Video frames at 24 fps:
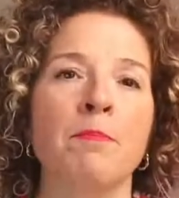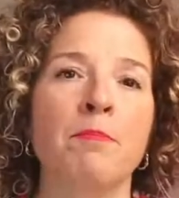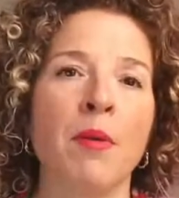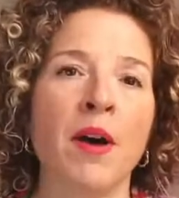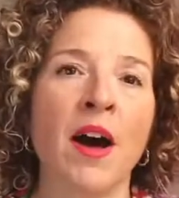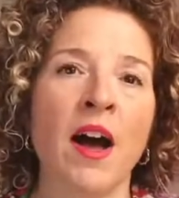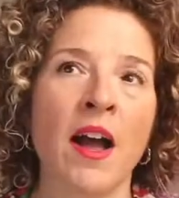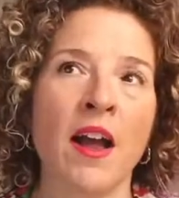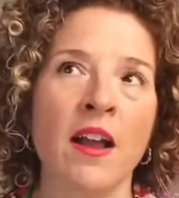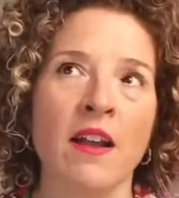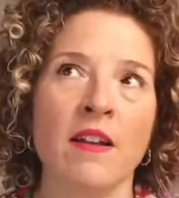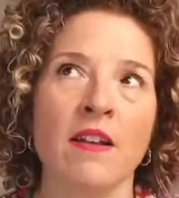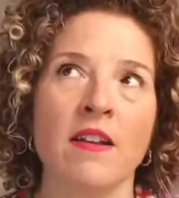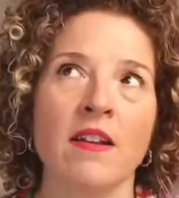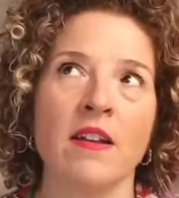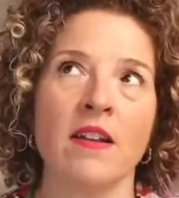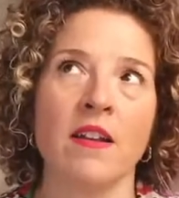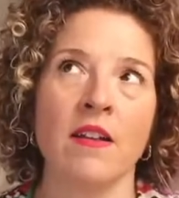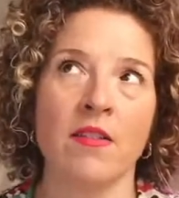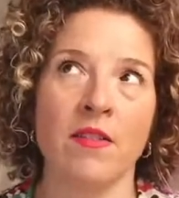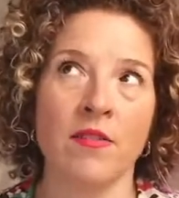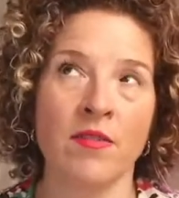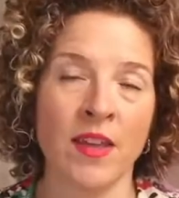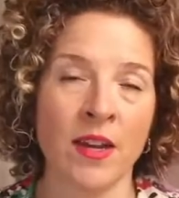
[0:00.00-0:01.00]
But
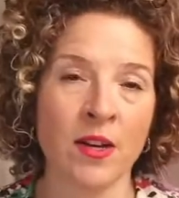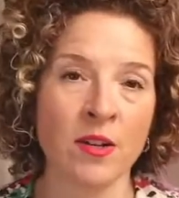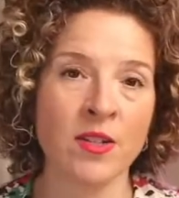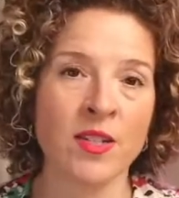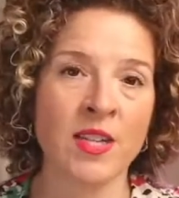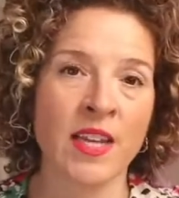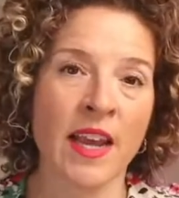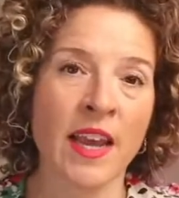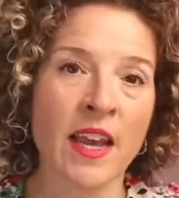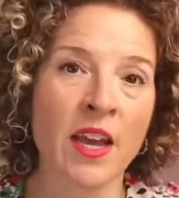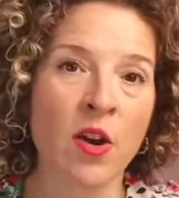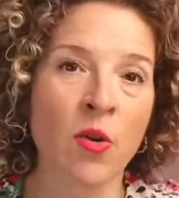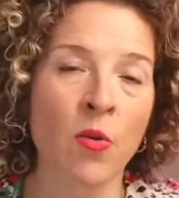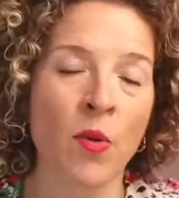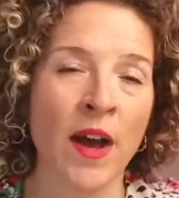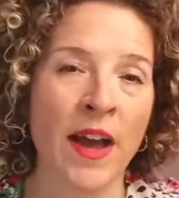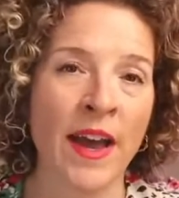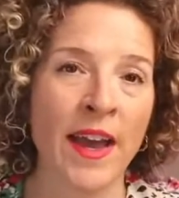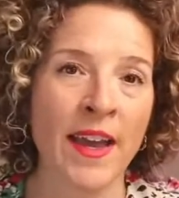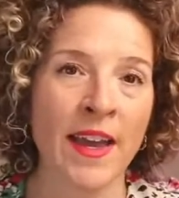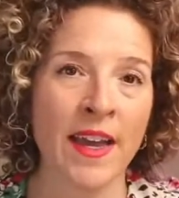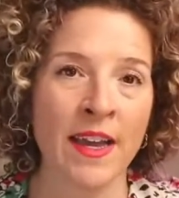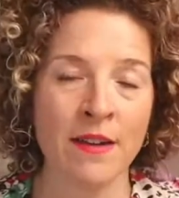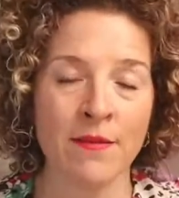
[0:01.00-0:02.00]
their
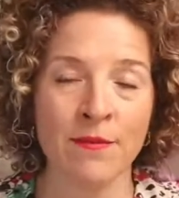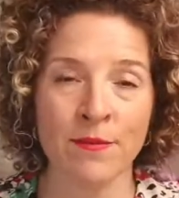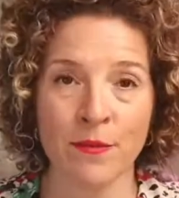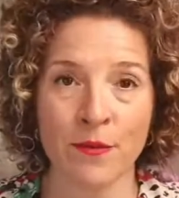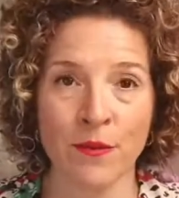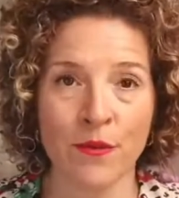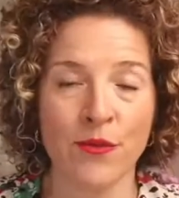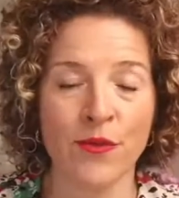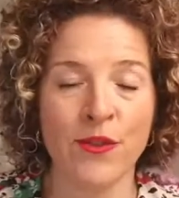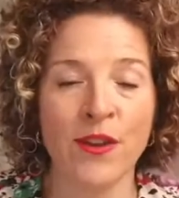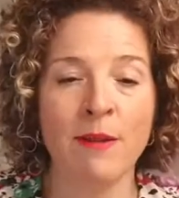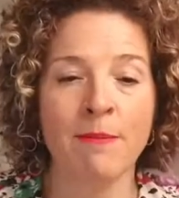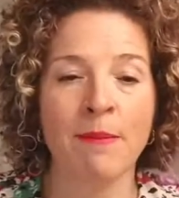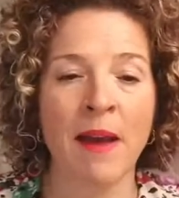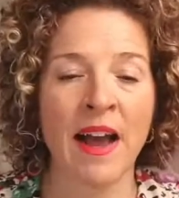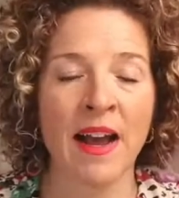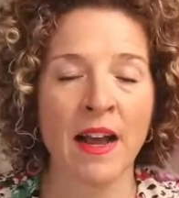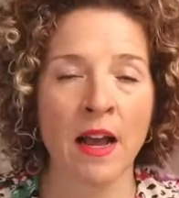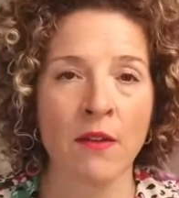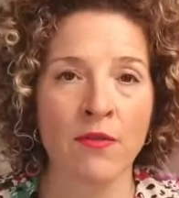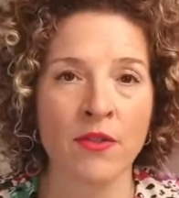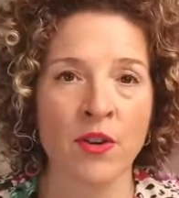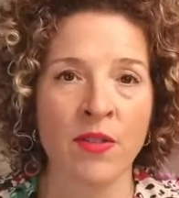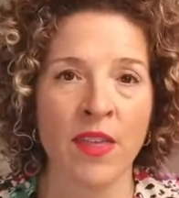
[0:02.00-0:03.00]
takeaway and
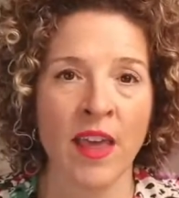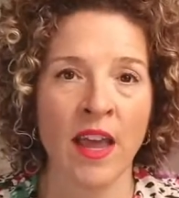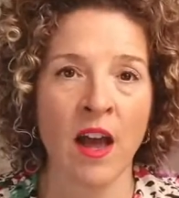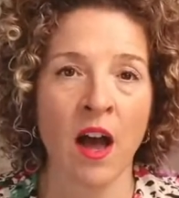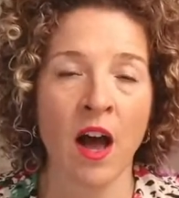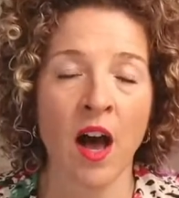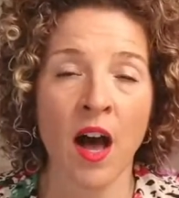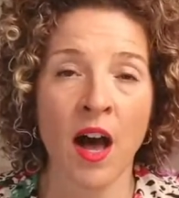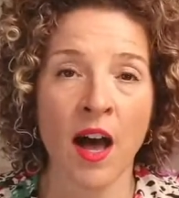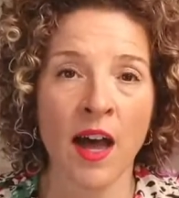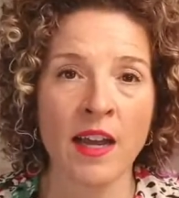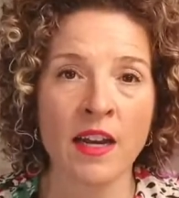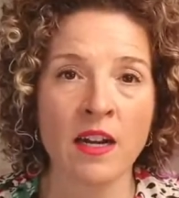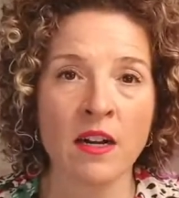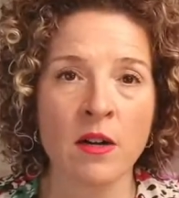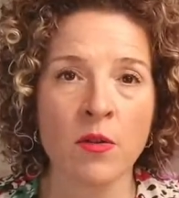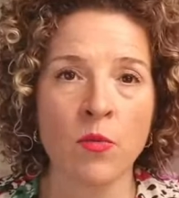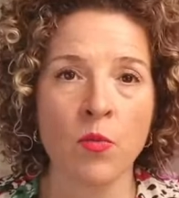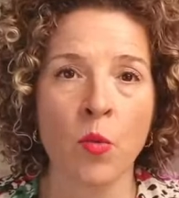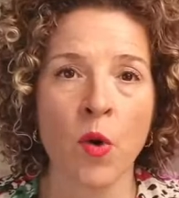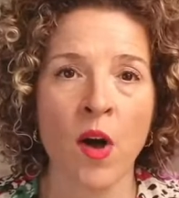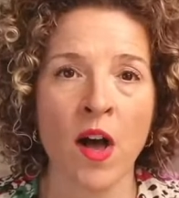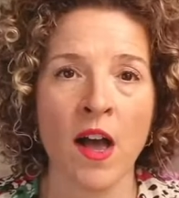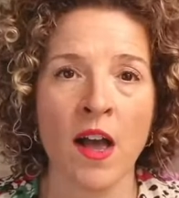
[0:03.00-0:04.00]
feedback after they got
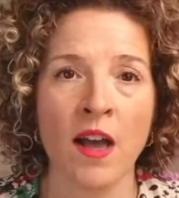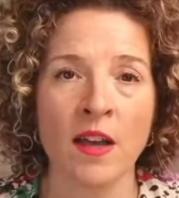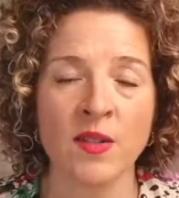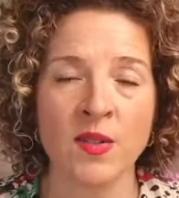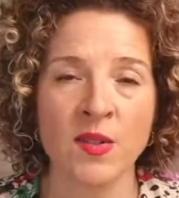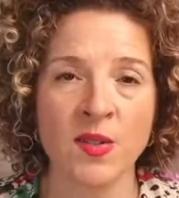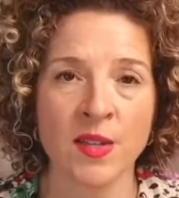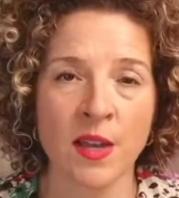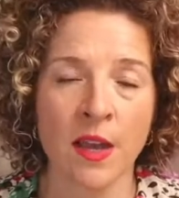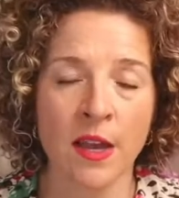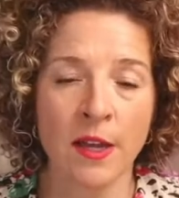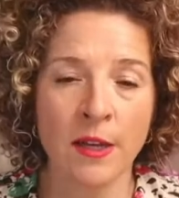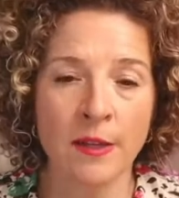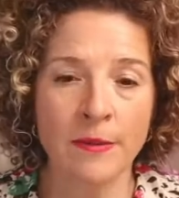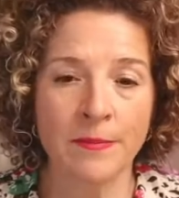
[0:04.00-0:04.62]
hired was